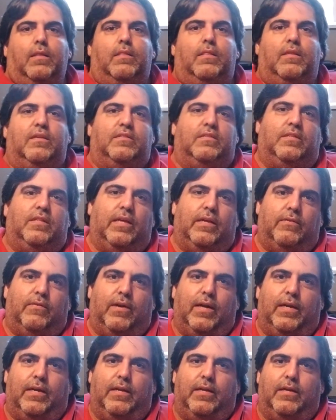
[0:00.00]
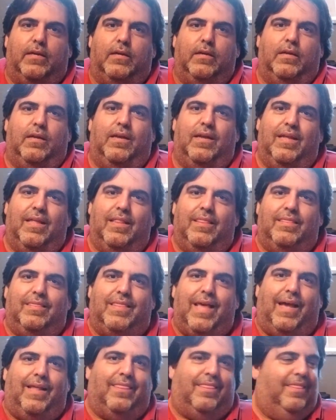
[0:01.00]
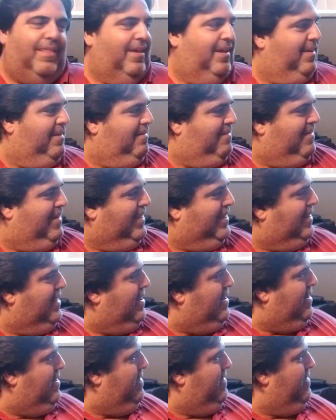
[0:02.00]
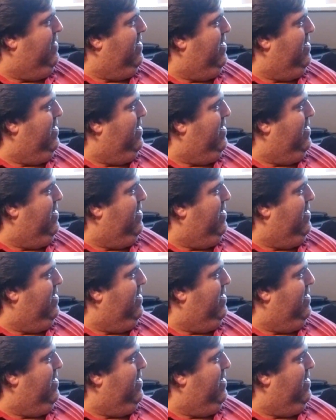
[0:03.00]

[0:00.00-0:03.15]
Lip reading: This thing right here. That thing right there.